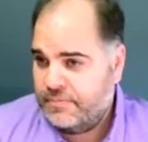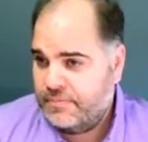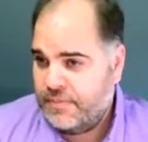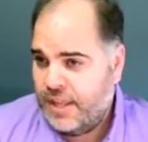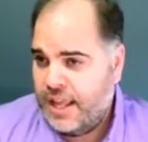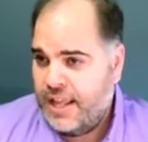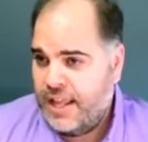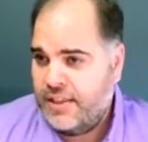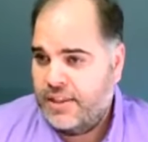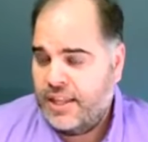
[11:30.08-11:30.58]

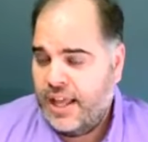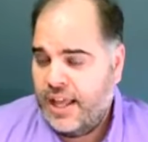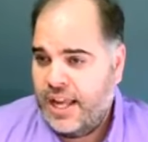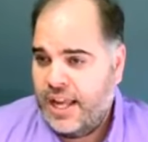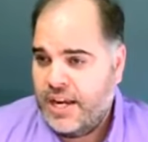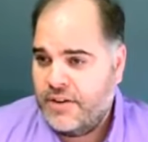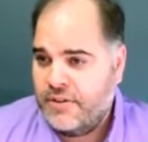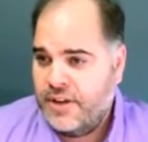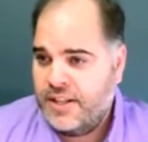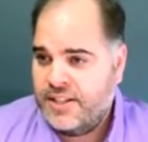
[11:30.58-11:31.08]
And the
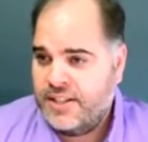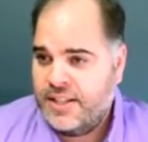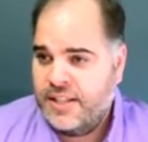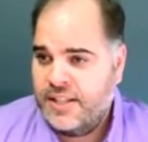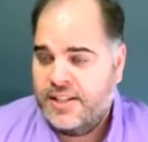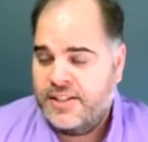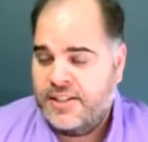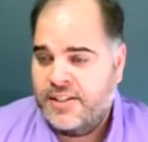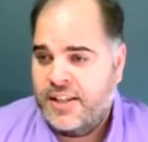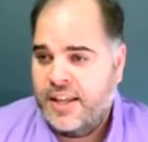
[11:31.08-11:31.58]
IRS has
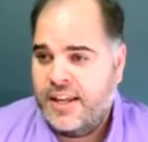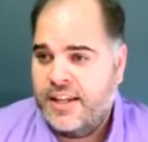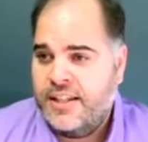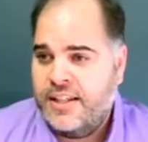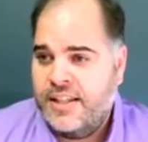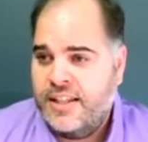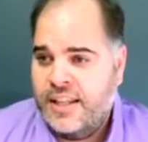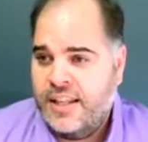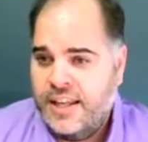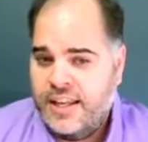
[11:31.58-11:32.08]

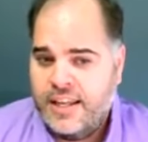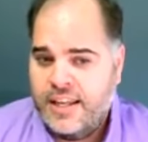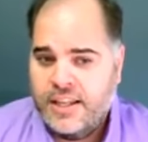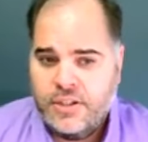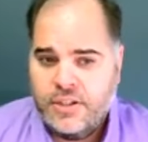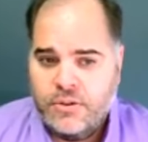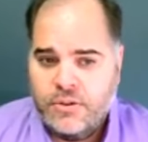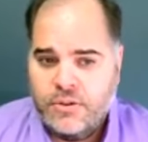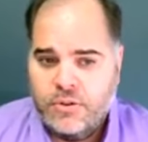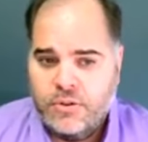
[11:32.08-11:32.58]
assigned a
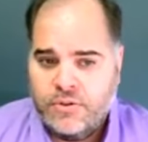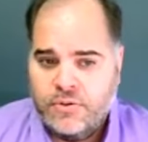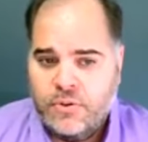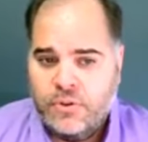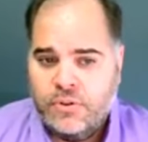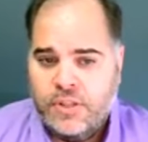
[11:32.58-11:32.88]
useful